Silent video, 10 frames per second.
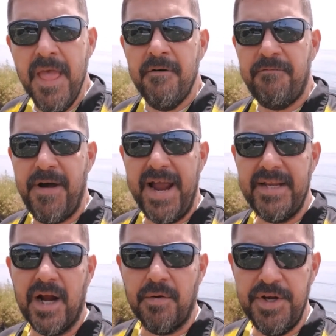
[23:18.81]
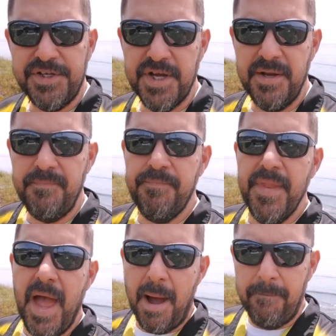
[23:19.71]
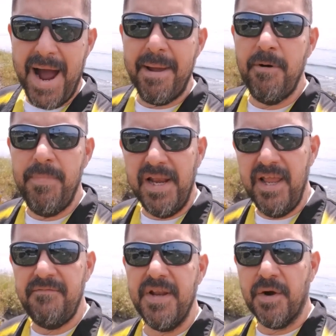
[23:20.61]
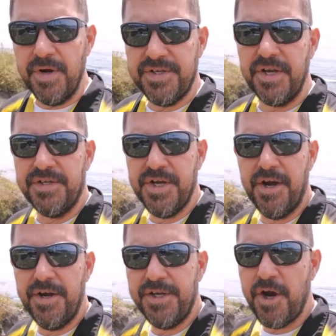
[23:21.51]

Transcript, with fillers: Find a Christian, a Bible believing Christian church.